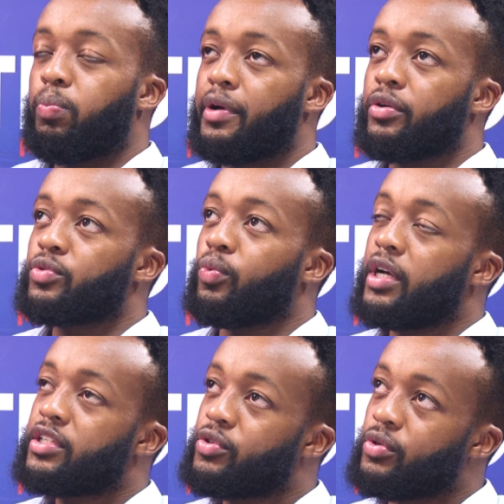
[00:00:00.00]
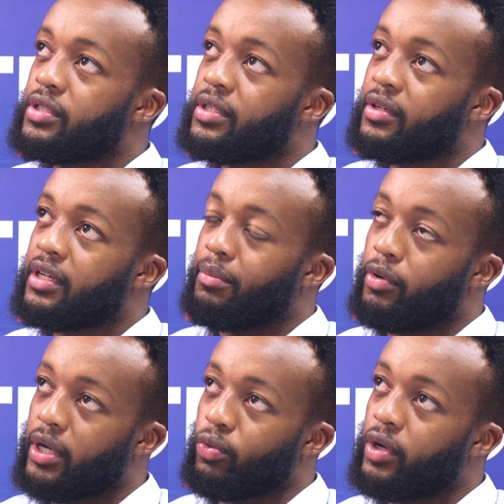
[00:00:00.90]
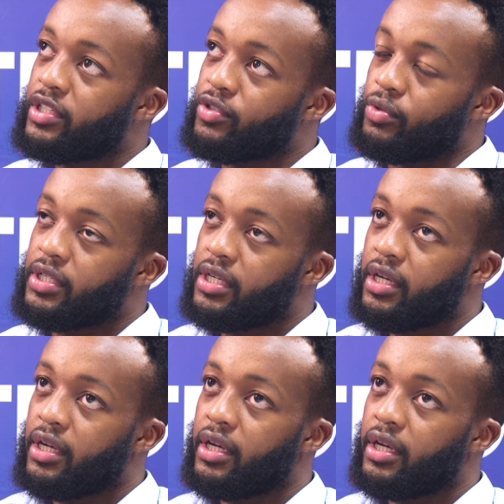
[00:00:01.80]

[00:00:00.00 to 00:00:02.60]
Because number one suit,